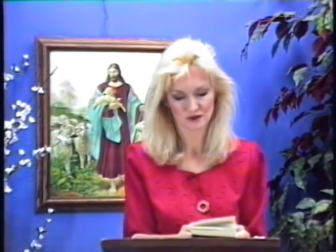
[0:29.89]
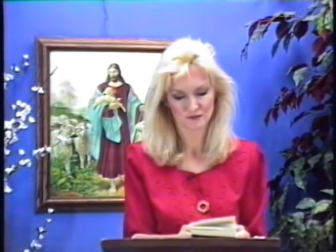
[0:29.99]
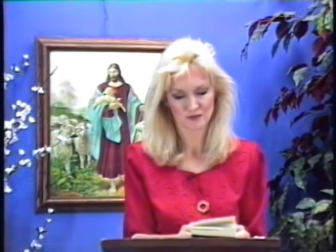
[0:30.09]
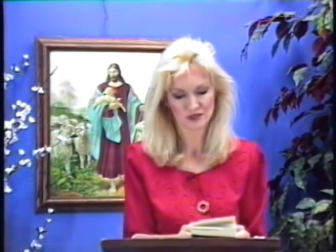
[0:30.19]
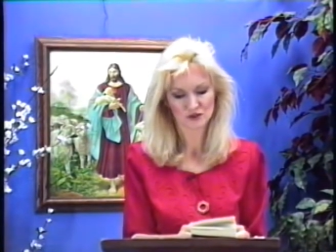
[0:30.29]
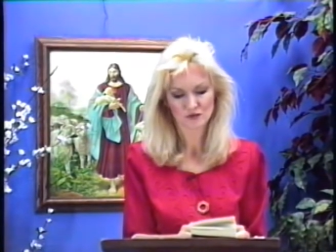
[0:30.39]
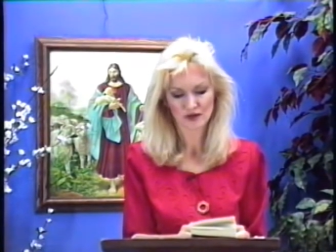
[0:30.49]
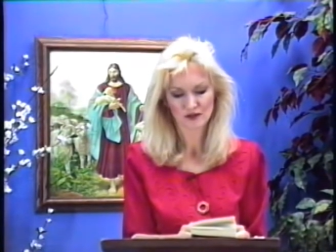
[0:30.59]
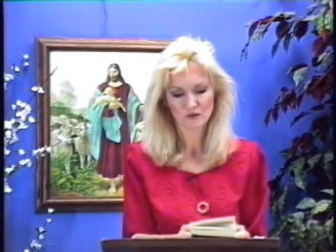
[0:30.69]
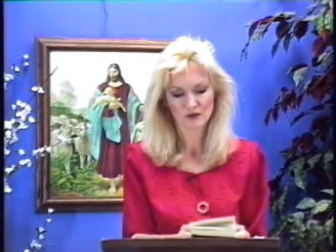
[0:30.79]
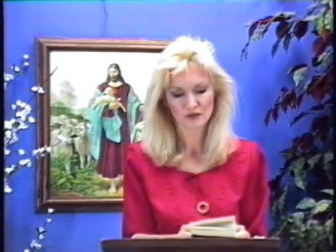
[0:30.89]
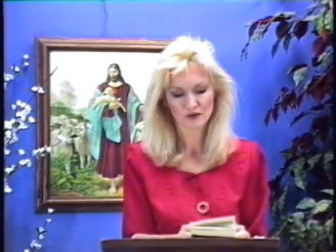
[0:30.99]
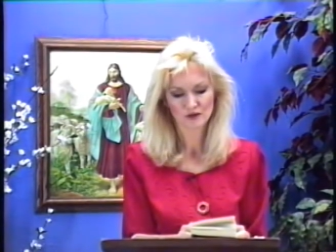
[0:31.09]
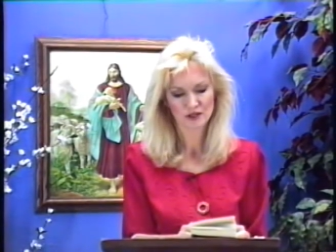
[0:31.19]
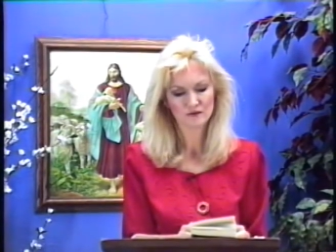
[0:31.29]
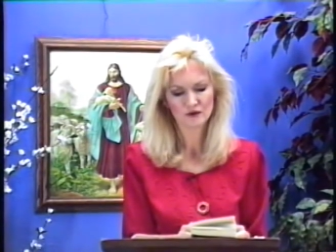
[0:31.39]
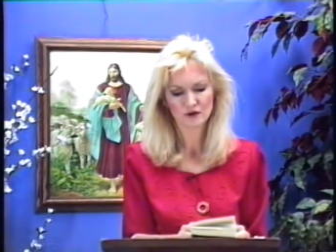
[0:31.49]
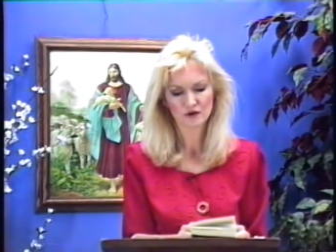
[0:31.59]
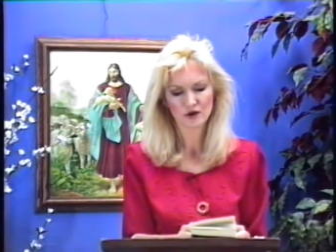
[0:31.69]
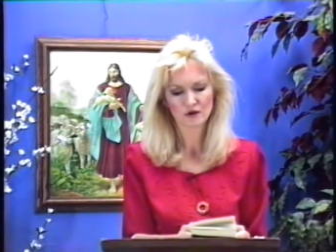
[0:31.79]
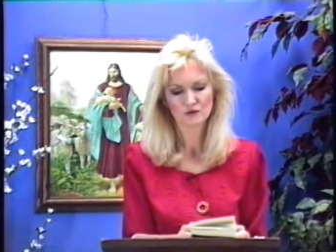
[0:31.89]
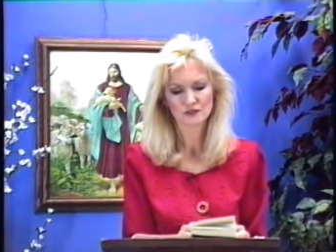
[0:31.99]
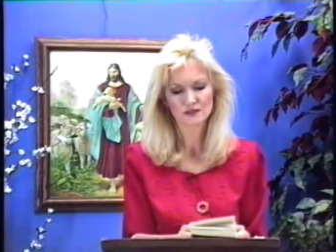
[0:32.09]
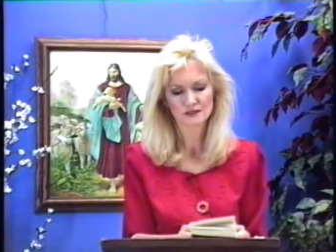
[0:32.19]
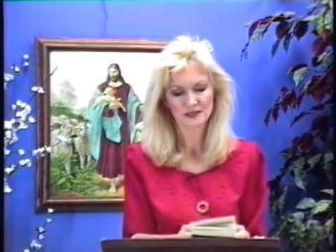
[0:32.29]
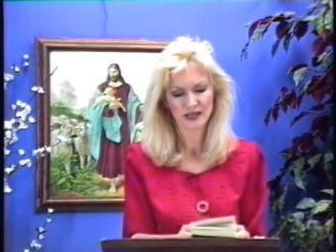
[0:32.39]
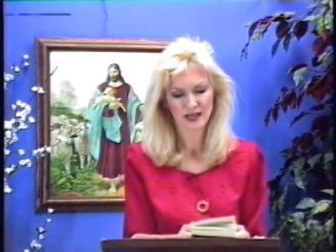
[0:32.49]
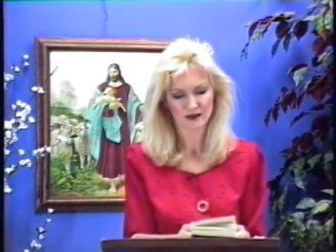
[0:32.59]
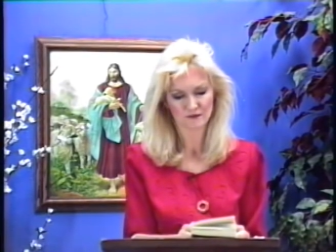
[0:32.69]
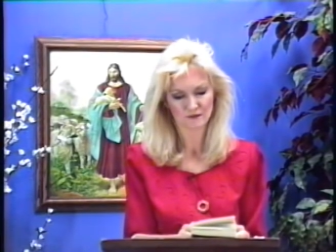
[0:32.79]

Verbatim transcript: of betrayal within even her own staff,